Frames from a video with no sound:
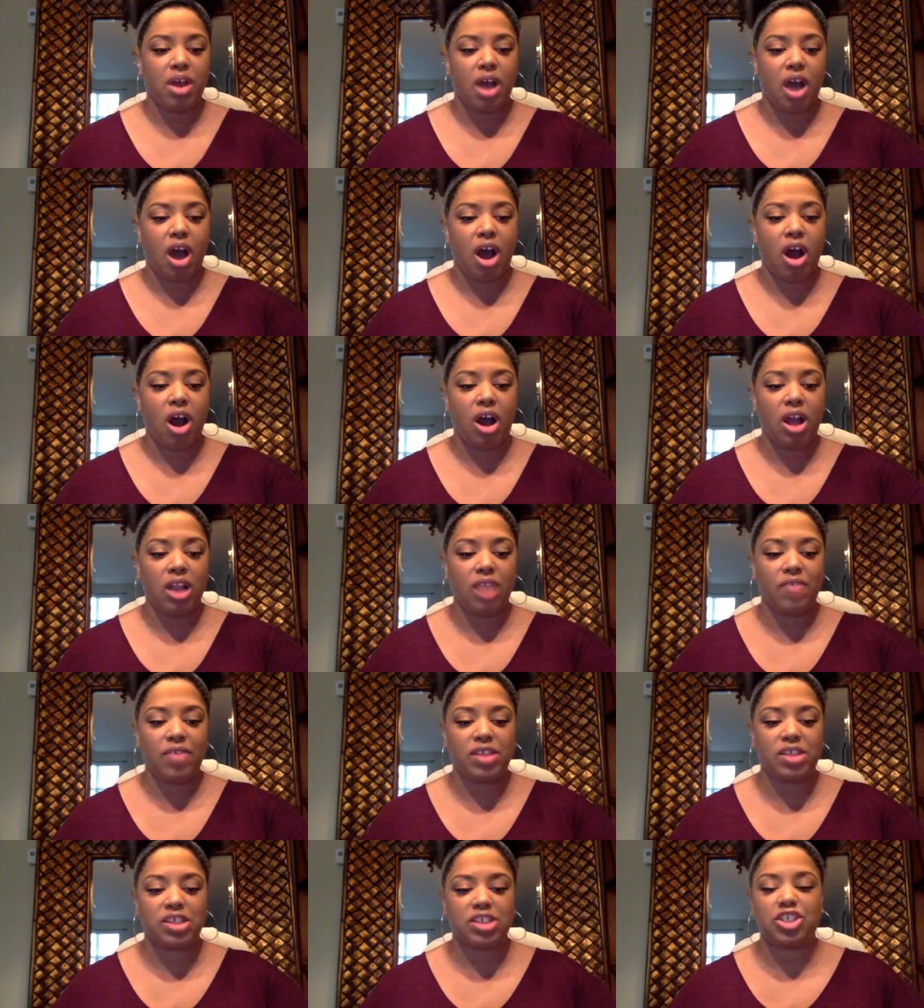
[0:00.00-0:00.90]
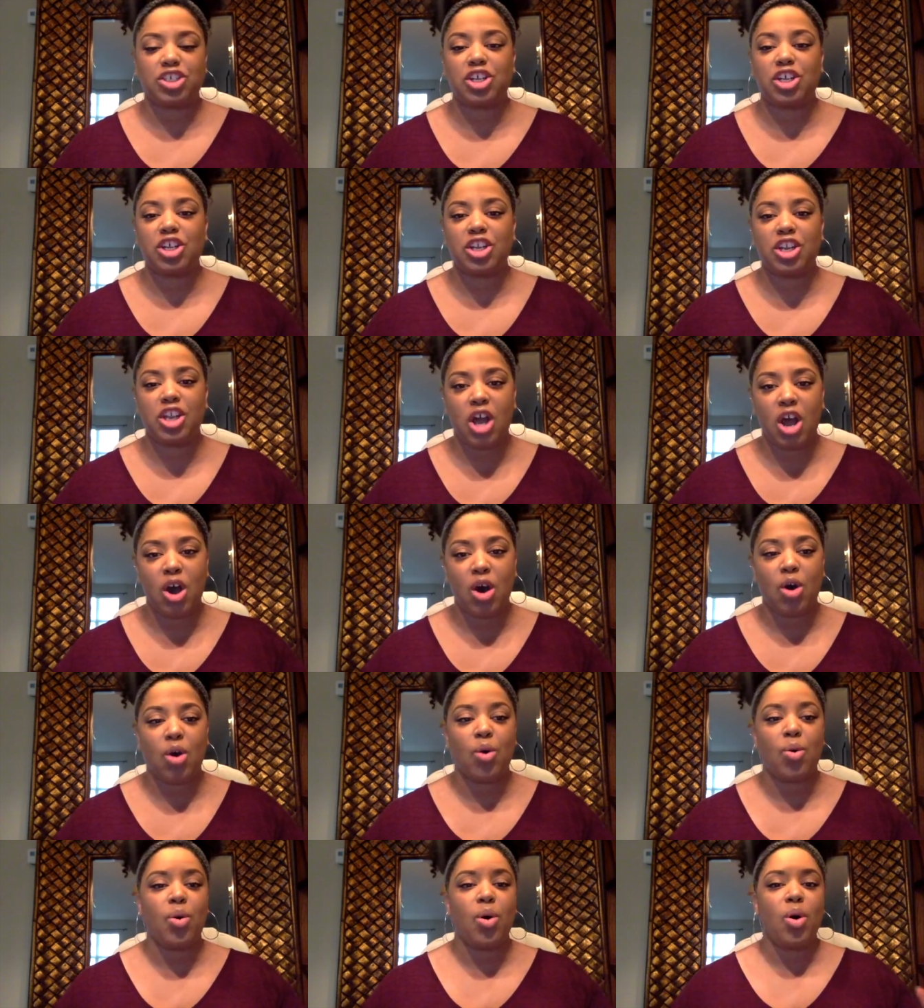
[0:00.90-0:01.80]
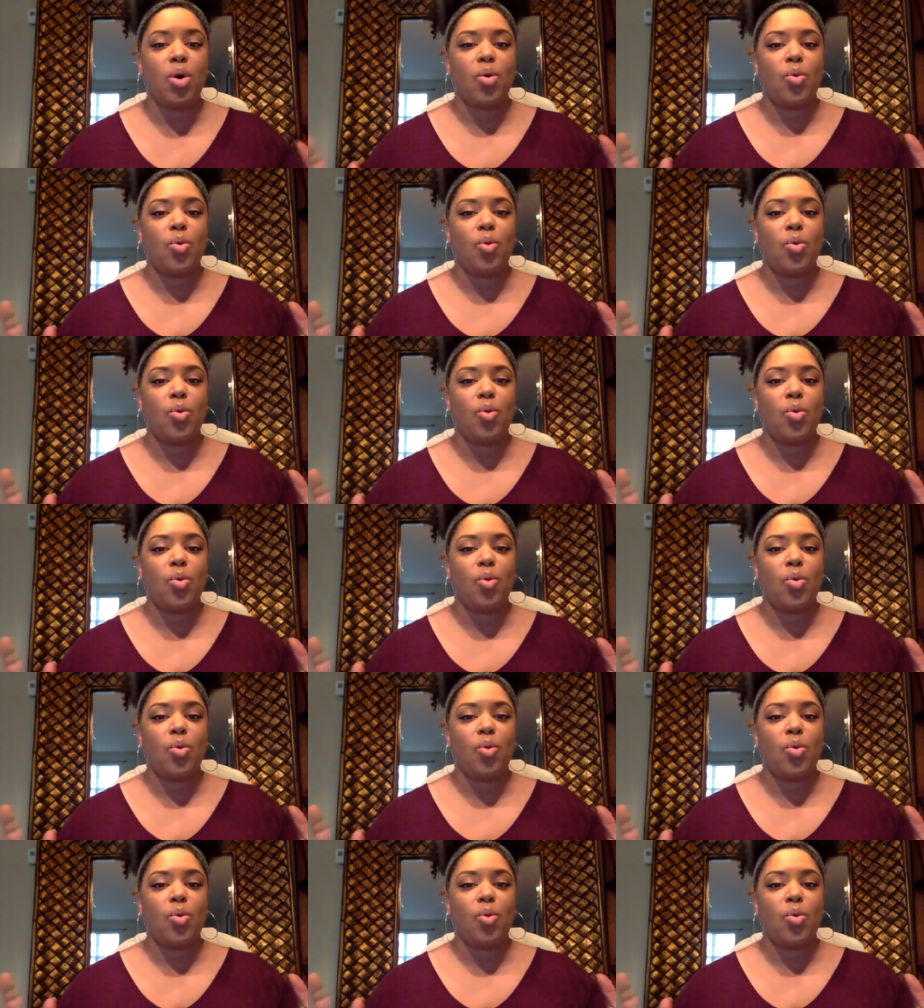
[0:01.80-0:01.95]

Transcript: All of us should know